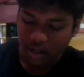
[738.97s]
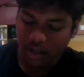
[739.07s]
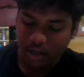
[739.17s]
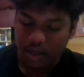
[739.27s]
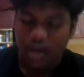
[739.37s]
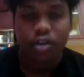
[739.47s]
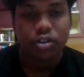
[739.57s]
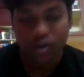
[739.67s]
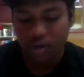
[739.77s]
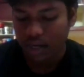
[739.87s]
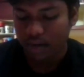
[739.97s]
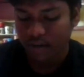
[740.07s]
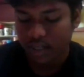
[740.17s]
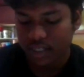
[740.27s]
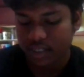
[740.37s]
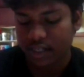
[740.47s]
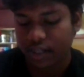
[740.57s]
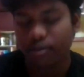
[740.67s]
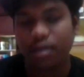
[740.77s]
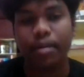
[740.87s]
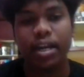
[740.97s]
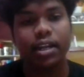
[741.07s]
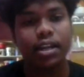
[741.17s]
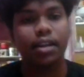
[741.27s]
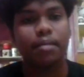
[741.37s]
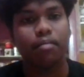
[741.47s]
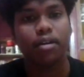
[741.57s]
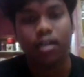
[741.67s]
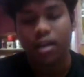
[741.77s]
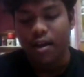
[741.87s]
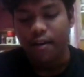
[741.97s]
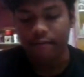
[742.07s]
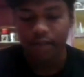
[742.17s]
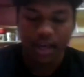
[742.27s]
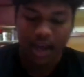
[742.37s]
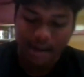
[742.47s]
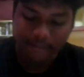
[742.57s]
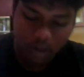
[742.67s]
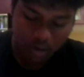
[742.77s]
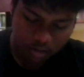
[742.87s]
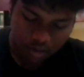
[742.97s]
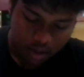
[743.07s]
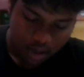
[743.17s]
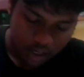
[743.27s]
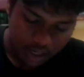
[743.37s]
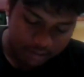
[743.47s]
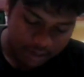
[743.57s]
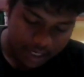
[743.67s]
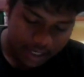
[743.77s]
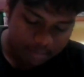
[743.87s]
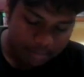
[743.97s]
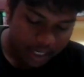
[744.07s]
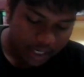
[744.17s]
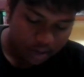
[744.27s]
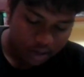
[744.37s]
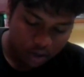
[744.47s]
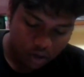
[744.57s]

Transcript: So to convert this into a binary number, we have to divide it by 2